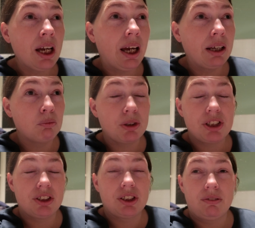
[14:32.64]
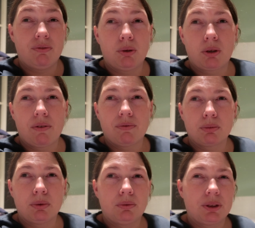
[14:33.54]
and we just didn't feel
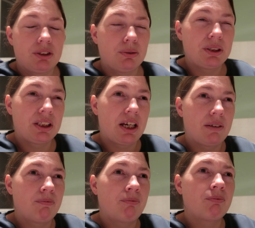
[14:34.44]
comfortable with doing that.